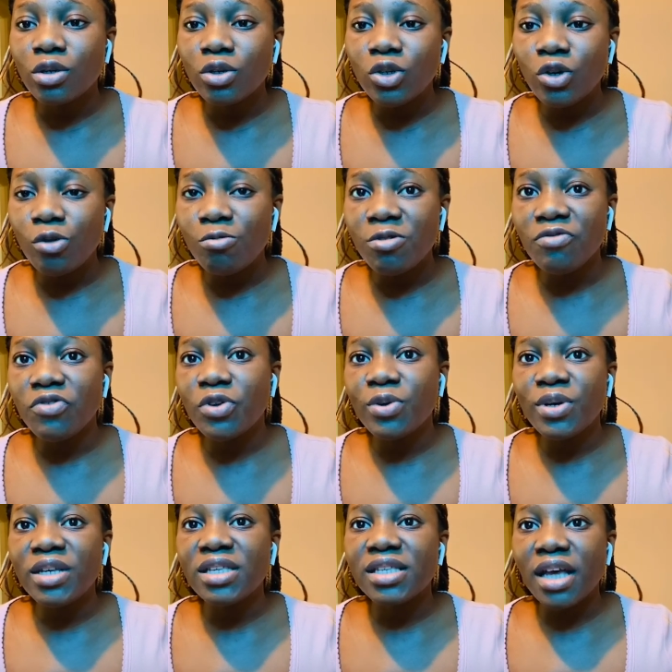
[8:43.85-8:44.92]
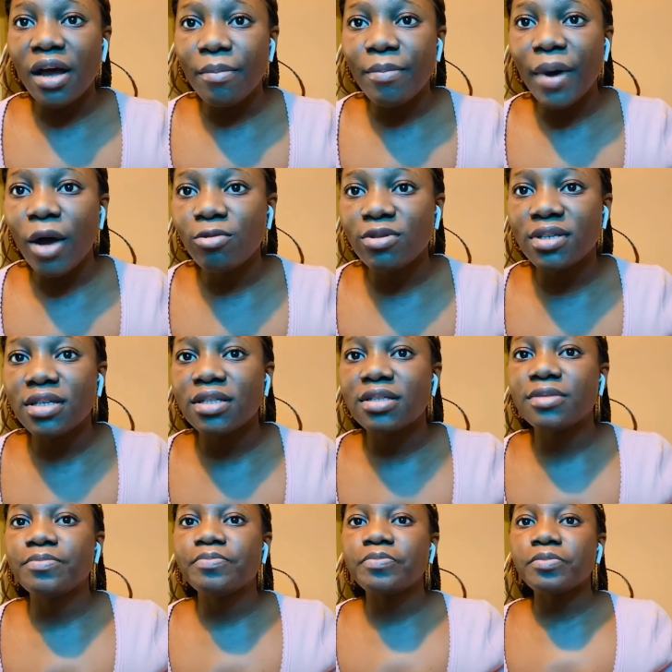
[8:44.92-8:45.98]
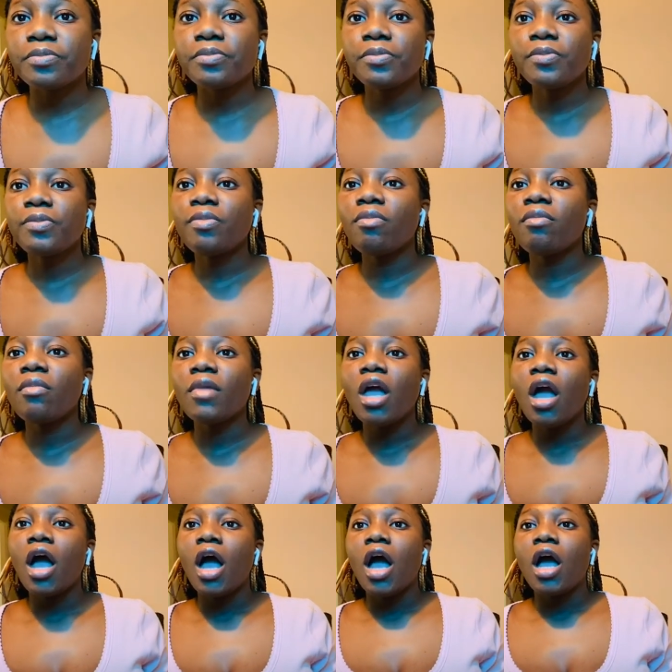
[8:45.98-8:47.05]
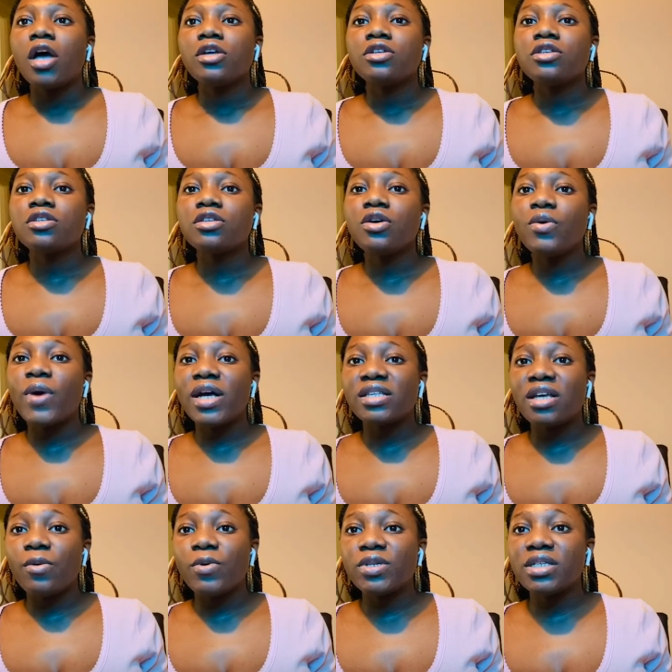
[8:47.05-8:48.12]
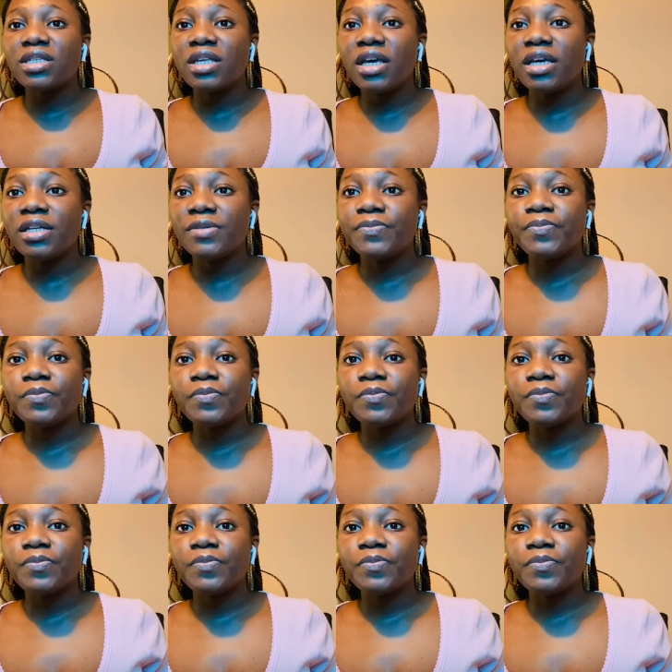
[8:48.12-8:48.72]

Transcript: your review is about it. So as I was saying,